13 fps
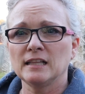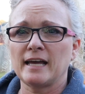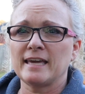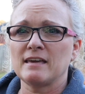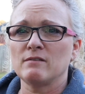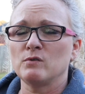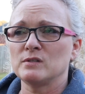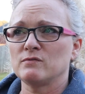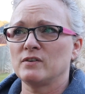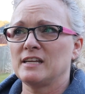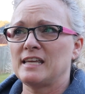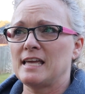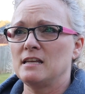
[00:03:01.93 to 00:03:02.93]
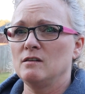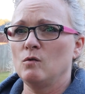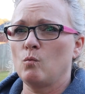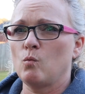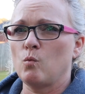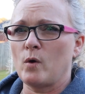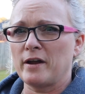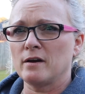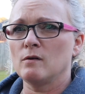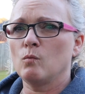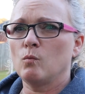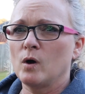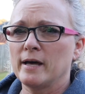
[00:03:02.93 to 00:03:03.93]
like it was forgetting where
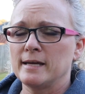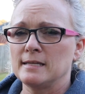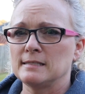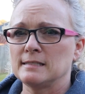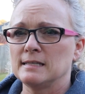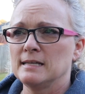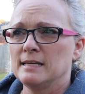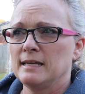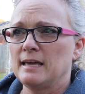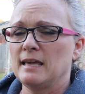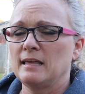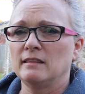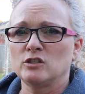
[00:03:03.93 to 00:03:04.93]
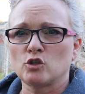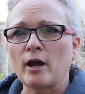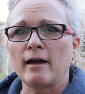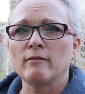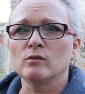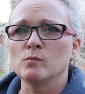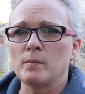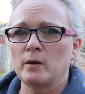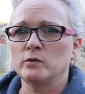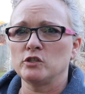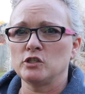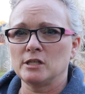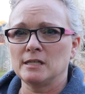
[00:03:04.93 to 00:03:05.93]
it was in the travel
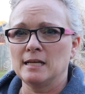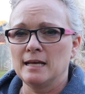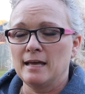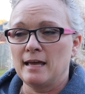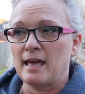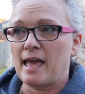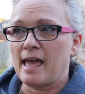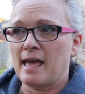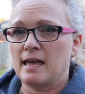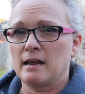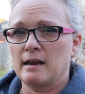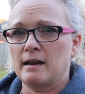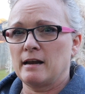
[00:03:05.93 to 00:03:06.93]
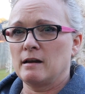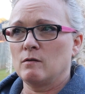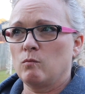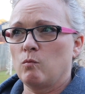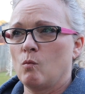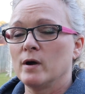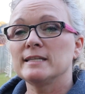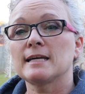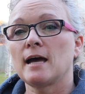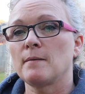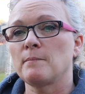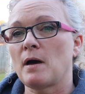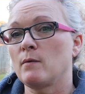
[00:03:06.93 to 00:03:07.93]
motion. And one
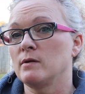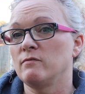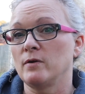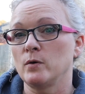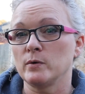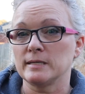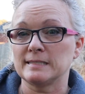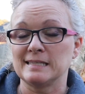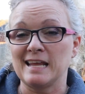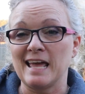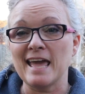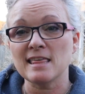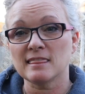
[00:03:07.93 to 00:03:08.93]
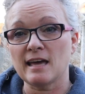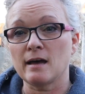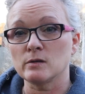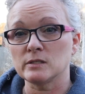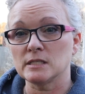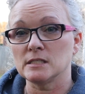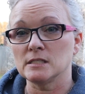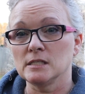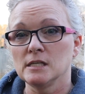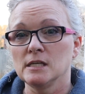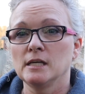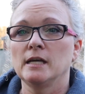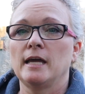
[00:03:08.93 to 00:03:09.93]
time I would focus in 8,000
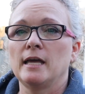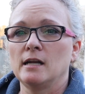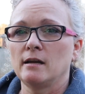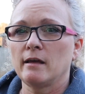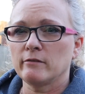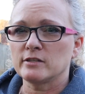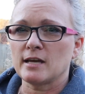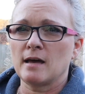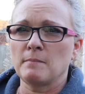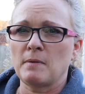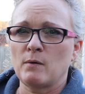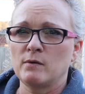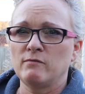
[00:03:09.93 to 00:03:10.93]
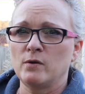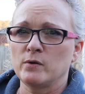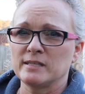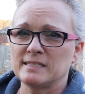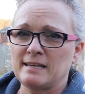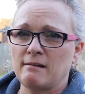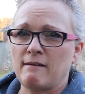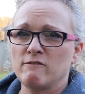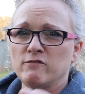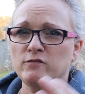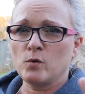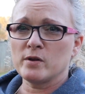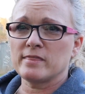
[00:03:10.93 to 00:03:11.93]
and another time I would focus down at
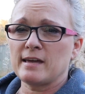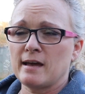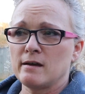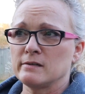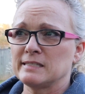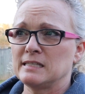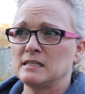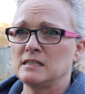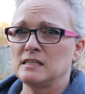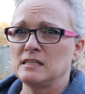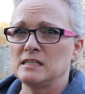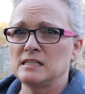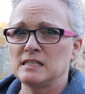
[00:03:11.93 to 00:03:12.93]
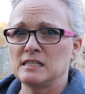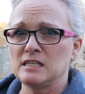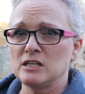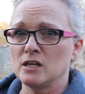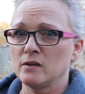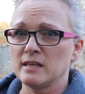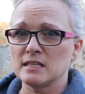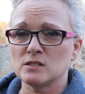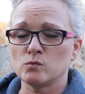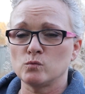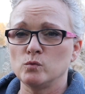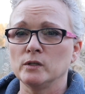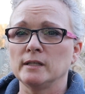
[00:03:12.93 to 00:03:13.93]
4,000, and you know,
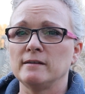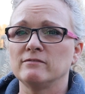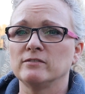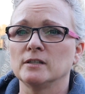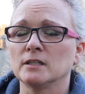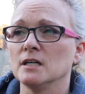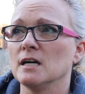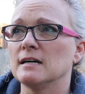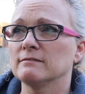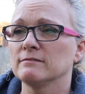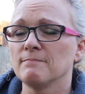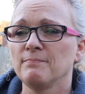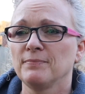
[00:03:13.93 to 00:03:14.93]
that's really far off.